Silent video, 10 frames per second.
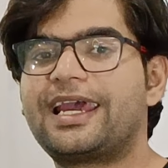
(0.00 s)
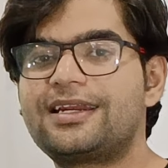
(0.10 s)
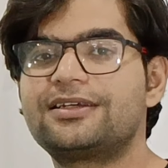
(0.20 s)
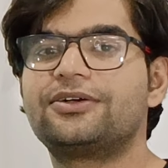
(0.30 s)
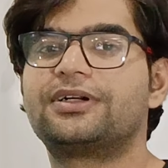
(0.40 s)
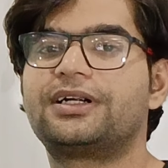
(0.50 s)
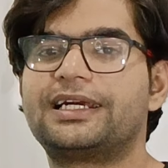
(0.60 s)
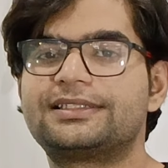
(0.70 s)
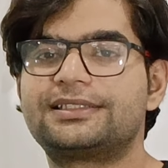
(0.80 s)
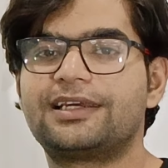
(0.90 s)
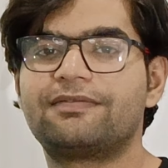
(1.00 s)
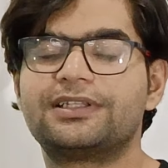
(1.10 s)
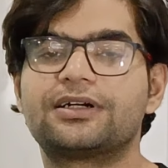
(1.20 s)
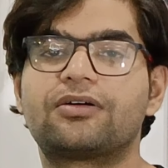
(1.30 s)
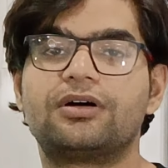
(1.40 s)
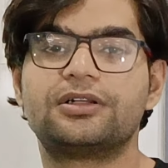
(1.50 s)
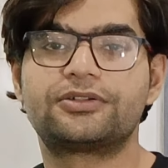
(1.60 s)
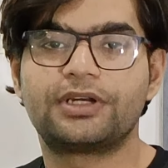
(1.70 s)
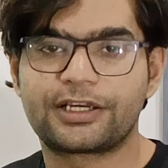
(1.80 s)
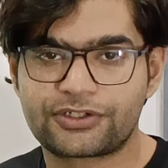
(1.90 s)
end your essay with a call
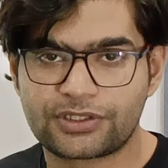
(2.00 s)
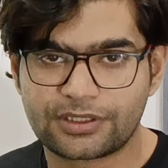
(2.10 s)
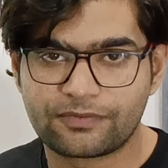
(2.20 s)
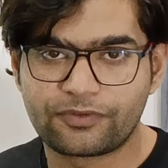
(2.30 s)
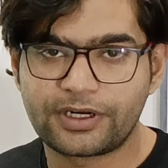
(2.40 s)
to action.